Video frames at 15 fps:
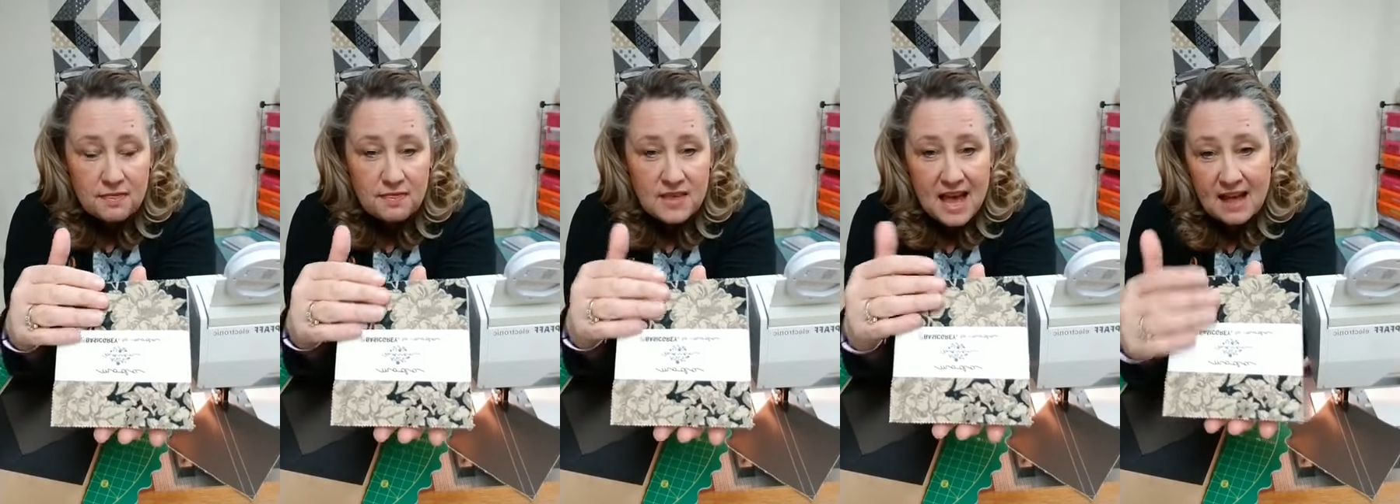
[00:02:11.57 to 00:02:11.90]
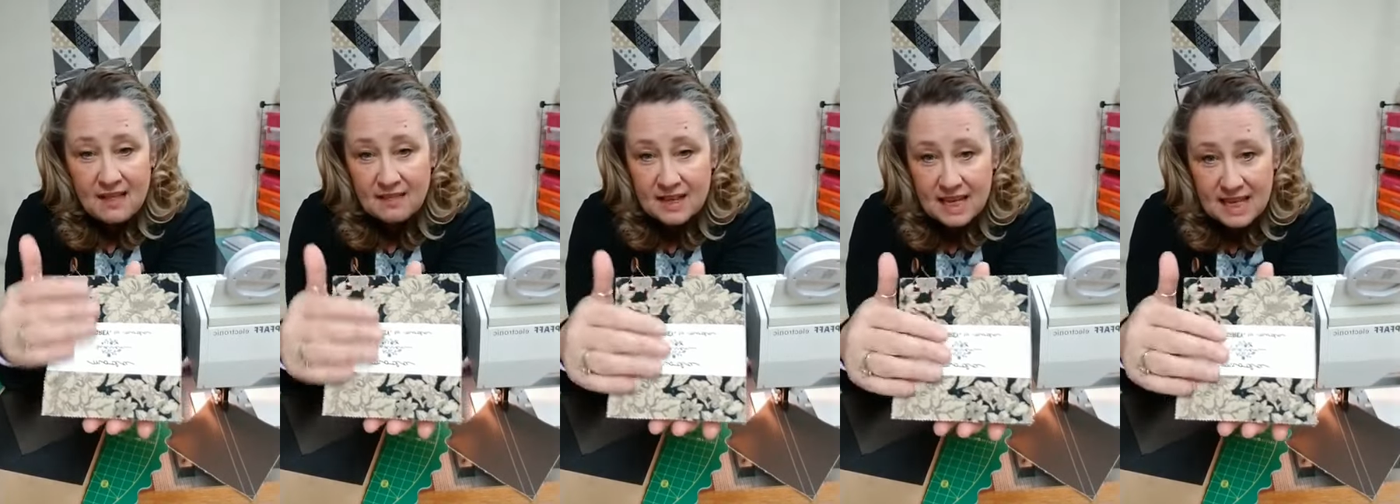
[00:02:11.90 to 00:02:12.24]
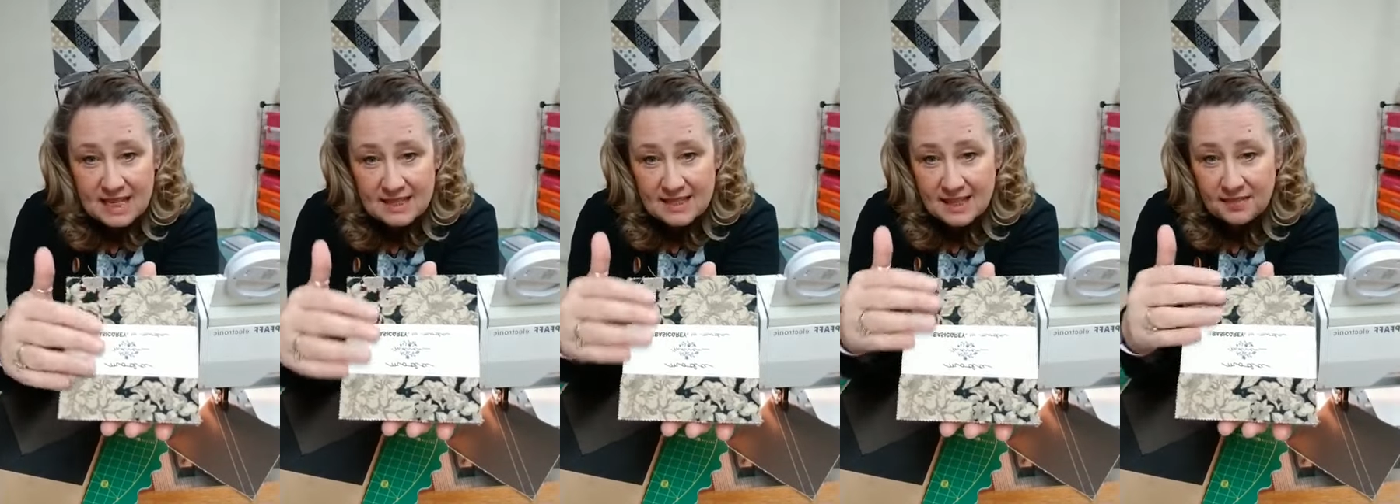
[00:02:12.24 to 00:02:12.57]
the
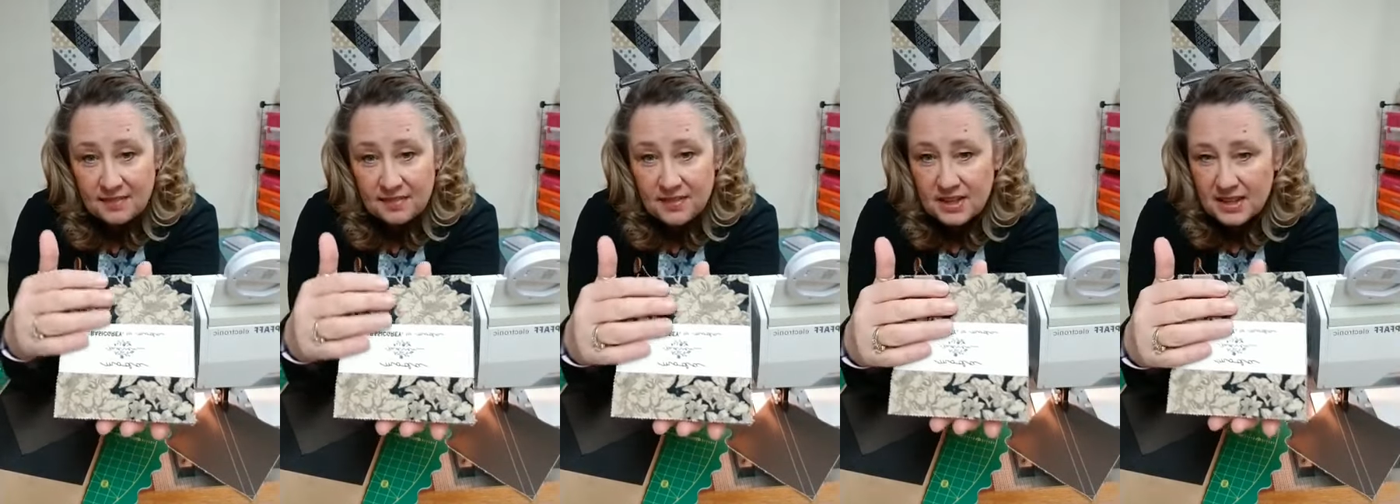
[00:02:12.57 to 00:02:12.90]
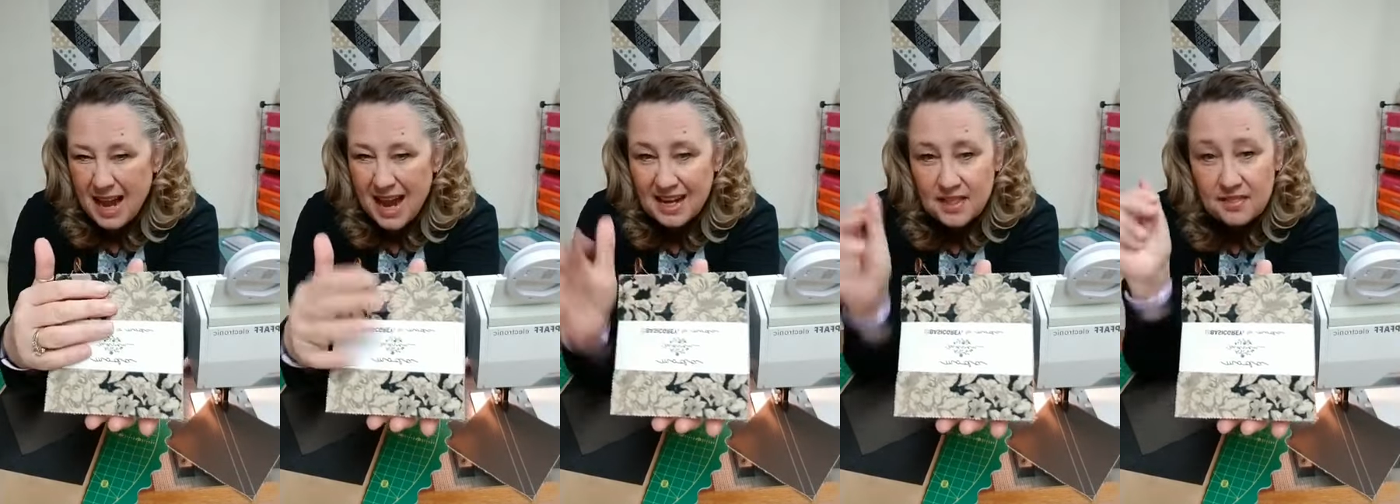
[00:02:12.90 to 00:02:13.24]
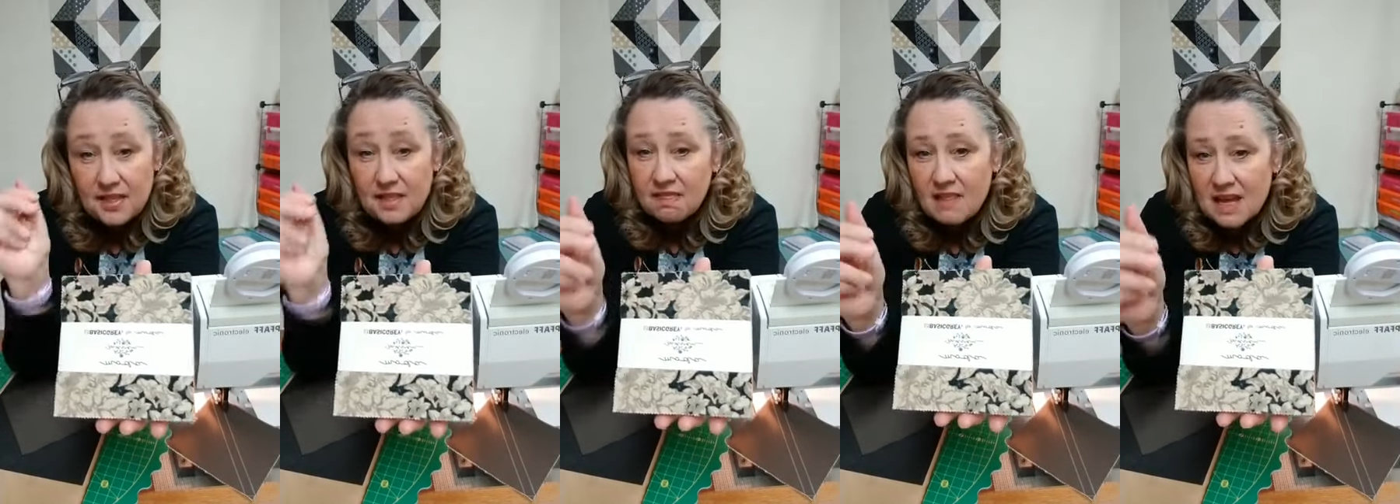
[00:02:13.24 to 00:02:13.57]
elegance and the kind of
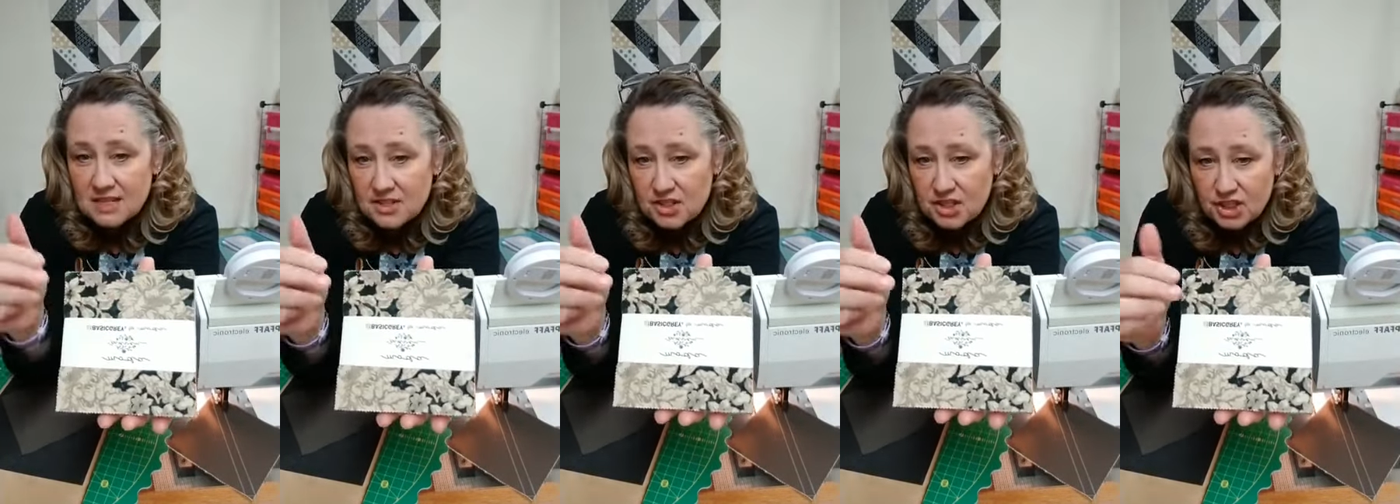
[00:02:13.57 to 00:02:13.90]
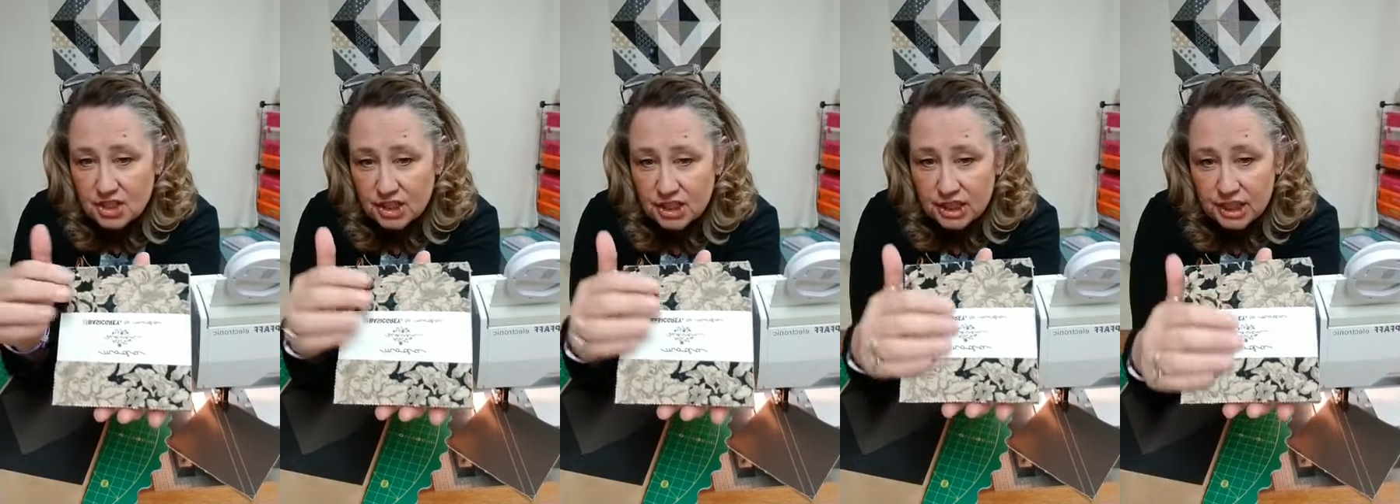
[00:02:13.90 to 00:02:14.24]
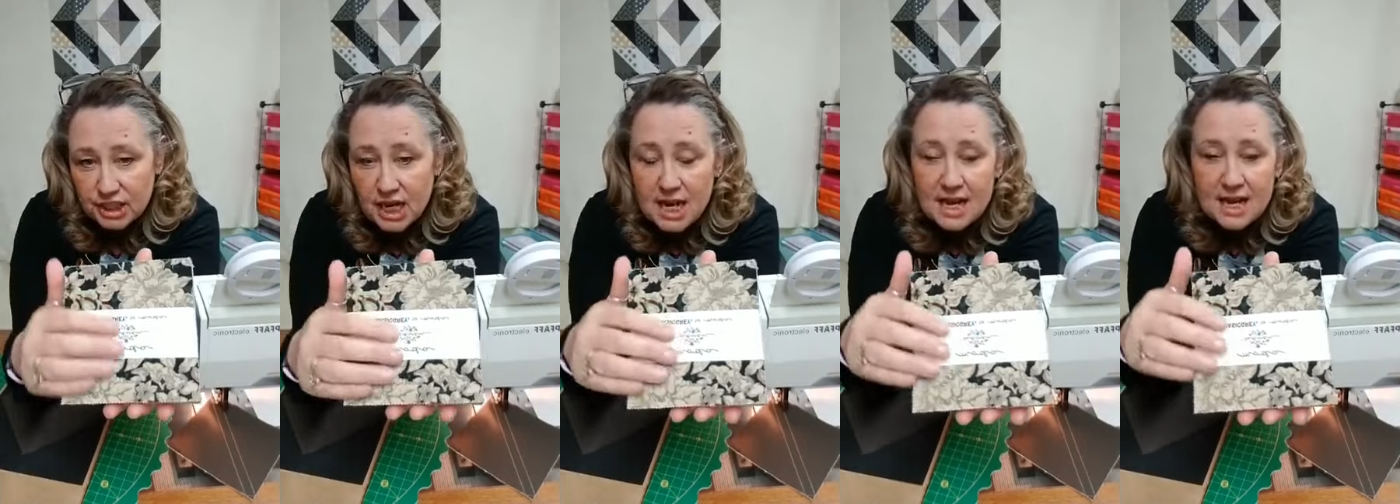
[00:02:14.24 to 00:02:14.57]
the
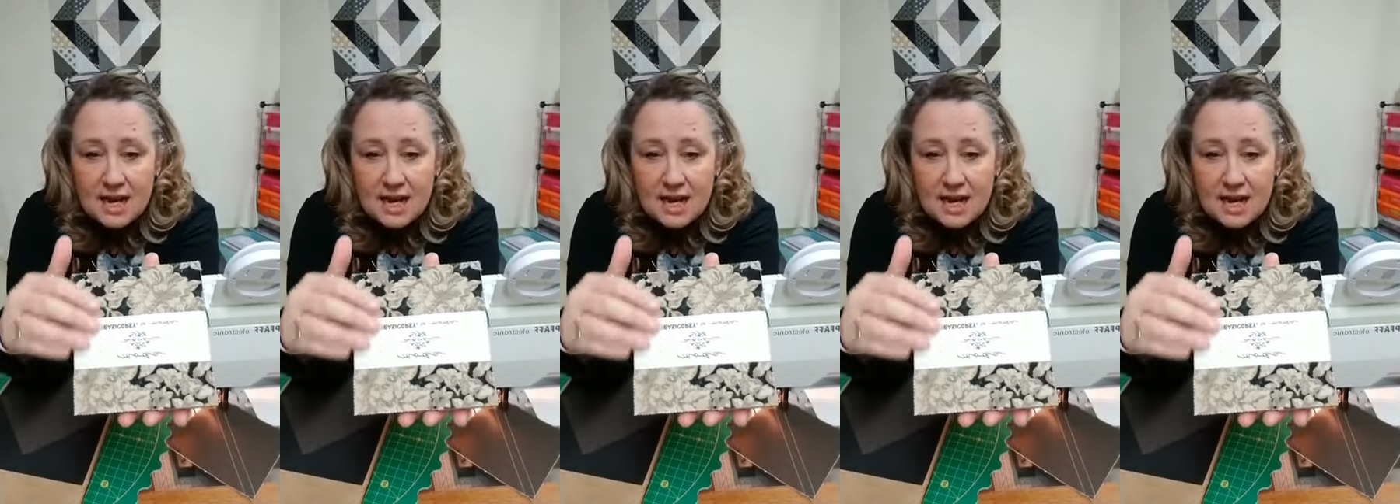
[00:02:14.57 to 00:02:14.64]
luster,